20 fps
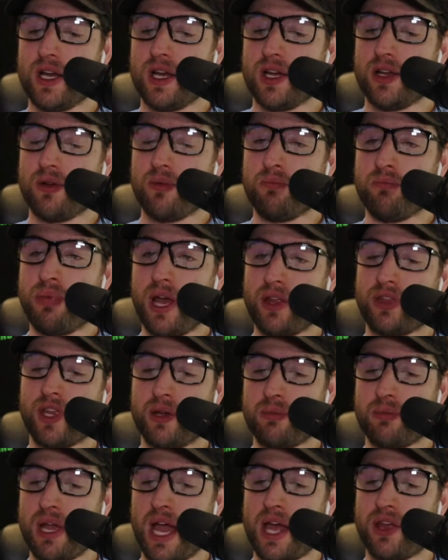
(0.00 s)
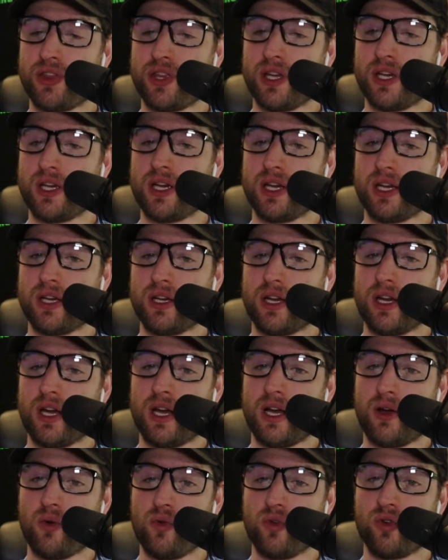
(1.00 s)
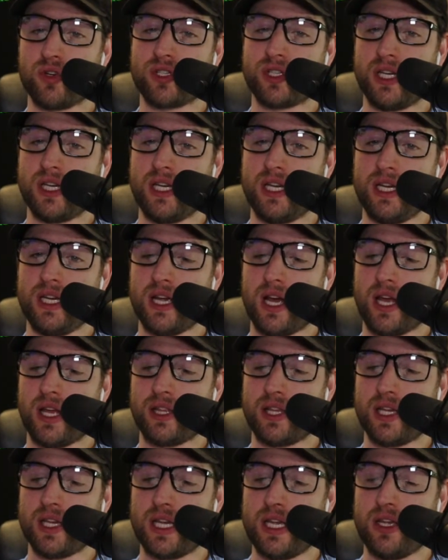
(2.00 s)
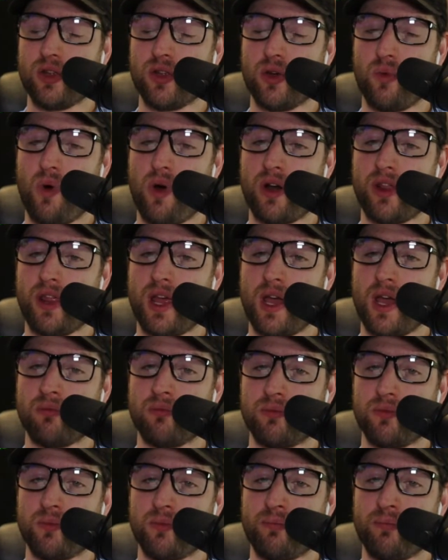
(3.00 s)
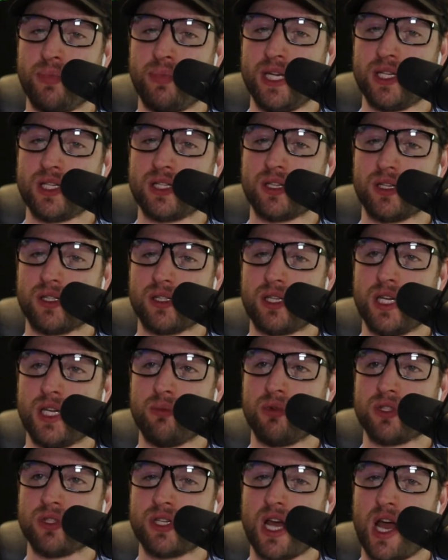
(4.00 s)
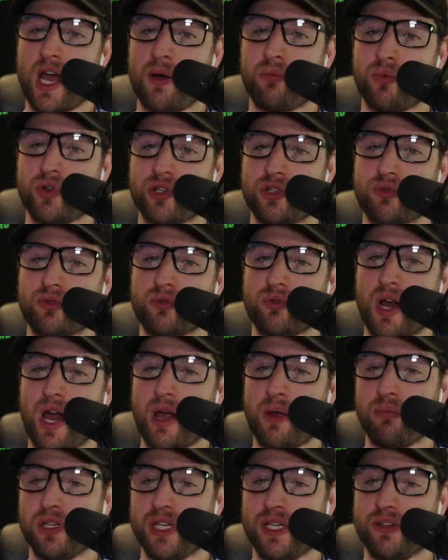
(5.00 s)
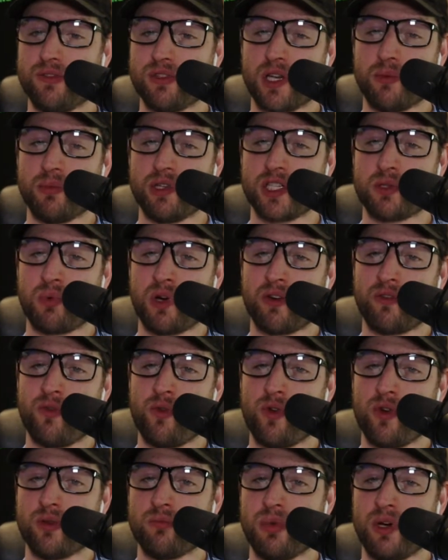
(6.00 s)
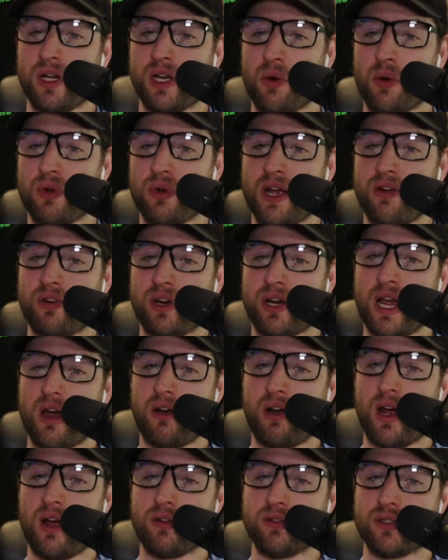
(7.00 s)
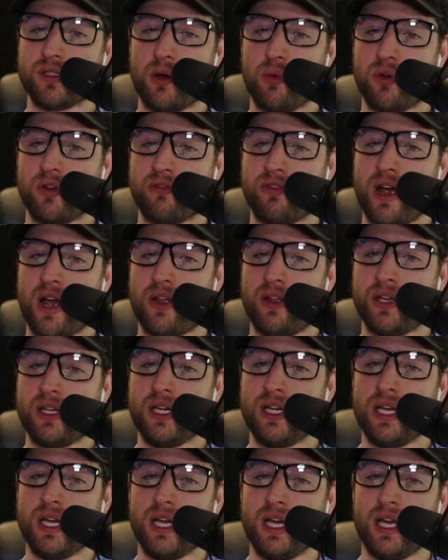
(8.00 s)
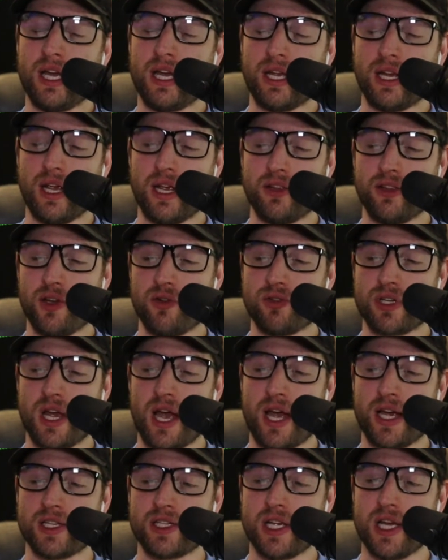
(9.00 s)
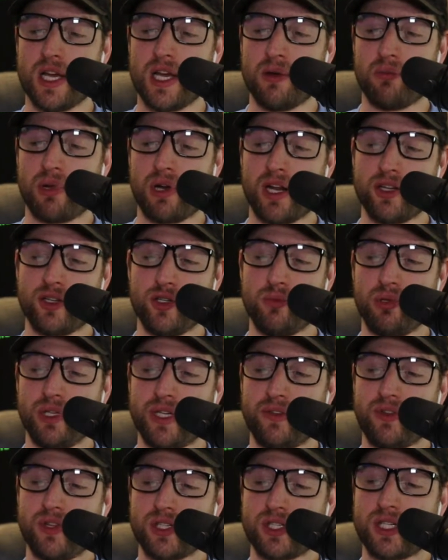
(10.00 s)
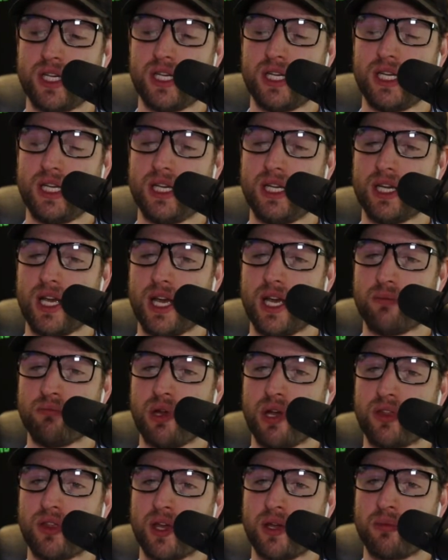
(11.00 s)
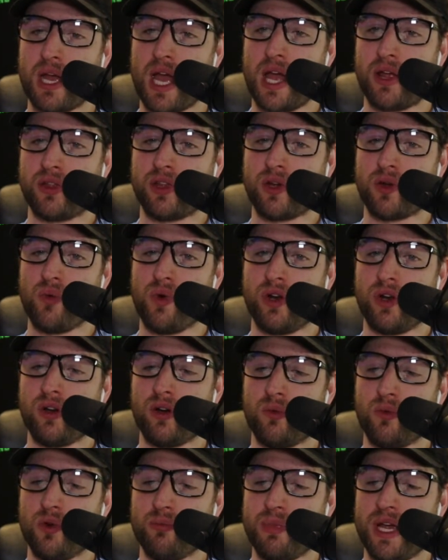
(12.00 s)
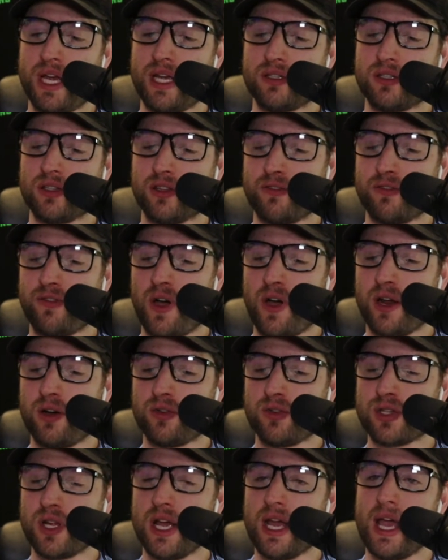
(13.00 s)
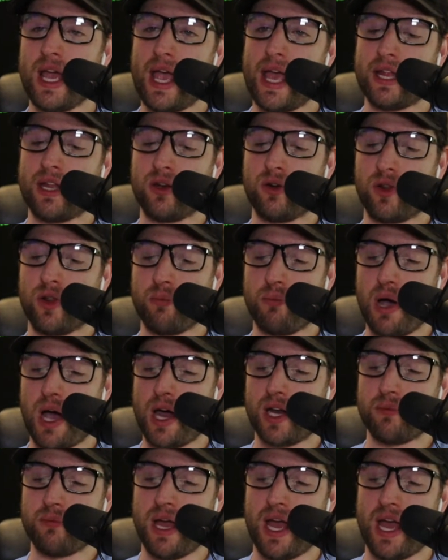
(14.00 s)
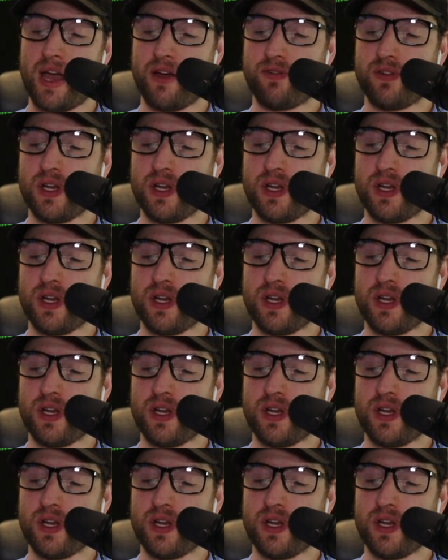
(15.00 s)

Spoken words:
Bethlehem Catholic or CD, I think either one of them beats the team on top, which I believe is going to be Springford, but I would never count out Delaware Valley and those guys. But I do believe the CD and Bethlehem Catholic winner will make it to the finals. And then on the bottom half,